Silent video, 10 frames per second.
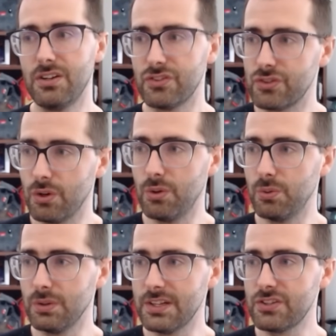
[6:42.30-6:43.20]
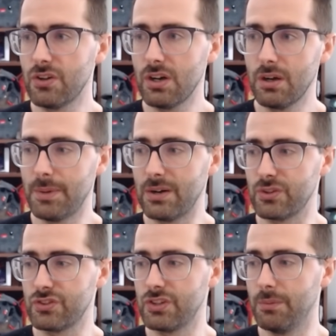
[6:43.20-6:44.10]
So let's talk about
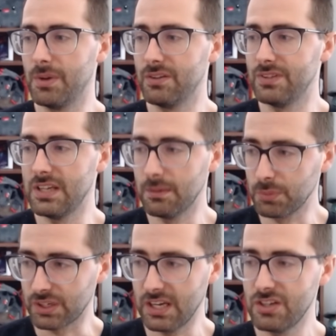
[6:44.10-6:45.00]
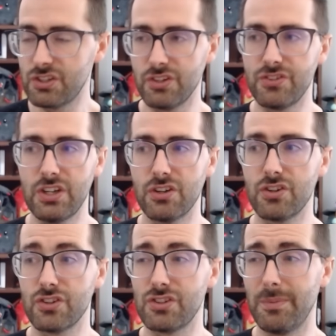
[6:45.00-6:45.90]
some of the implications here,
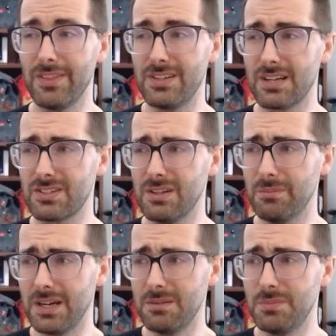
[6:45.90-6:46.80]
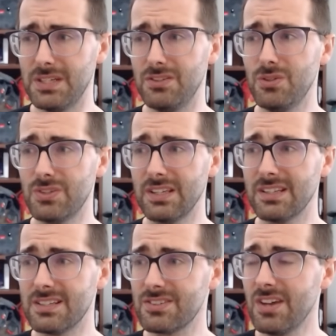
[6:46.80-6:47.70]
some of the decks that might be using
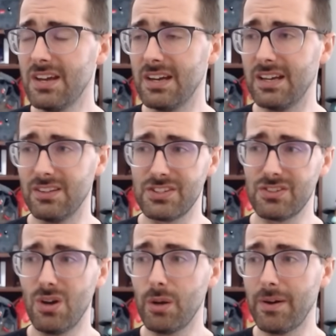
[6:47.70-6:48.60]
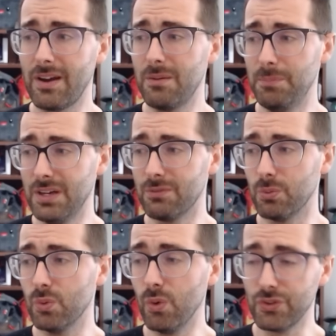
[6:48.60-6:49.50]
this, and let's talk about how big of a
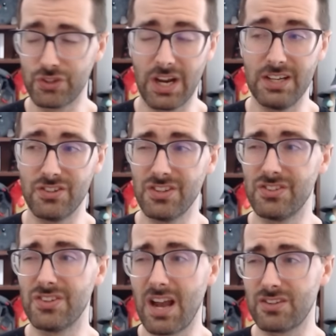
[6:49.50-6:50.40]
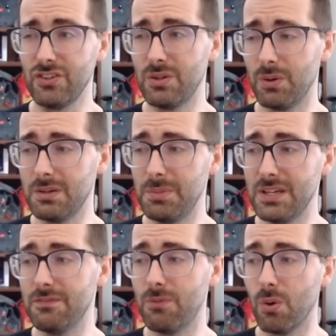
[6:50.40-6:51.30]
rules change this is actually going to be
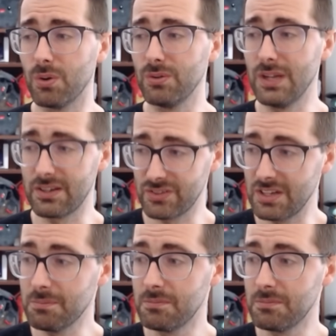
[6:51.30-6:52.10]
for Legacy.